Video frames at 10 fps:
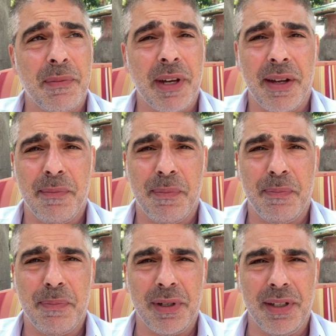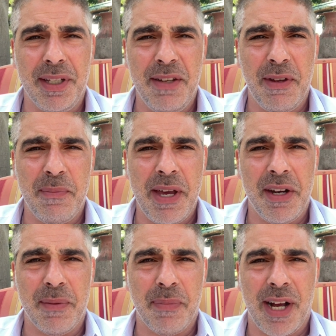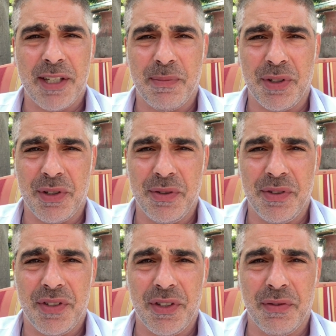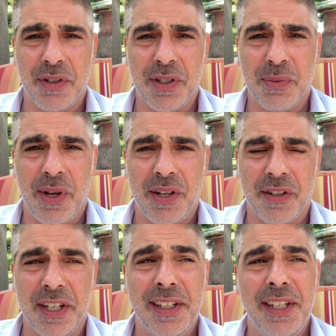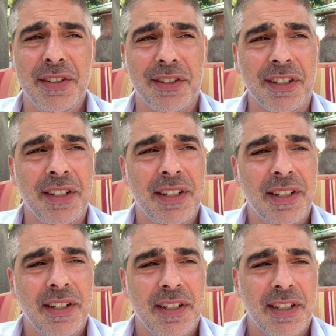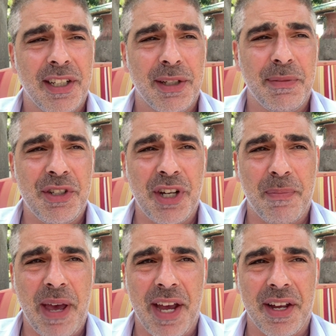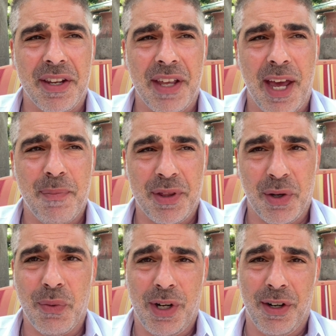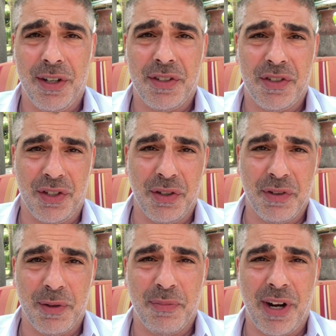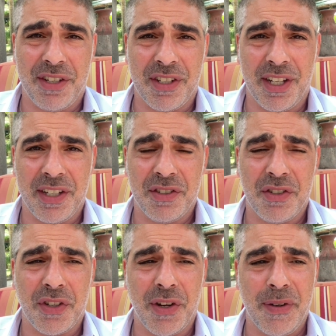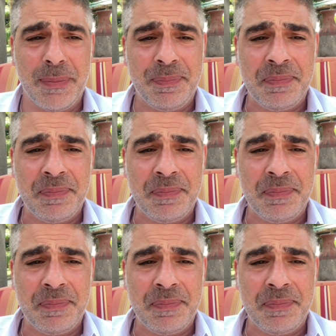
but I believe he made it impossible to own silver as well, or illegal. Let me check back on that. But there were silver precedents, so